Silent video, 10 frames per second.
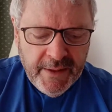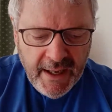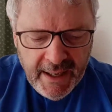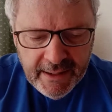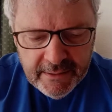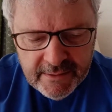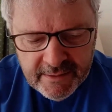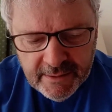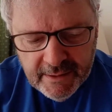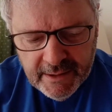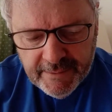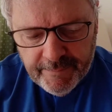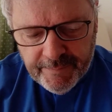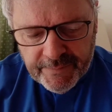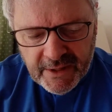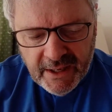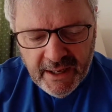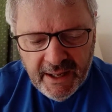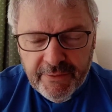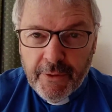and
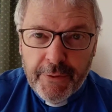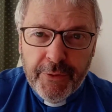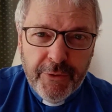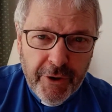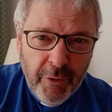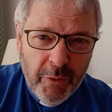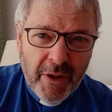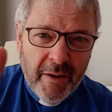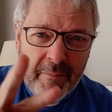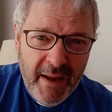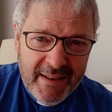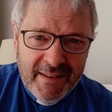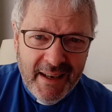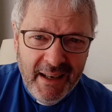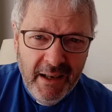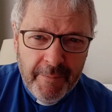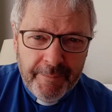the two that are missing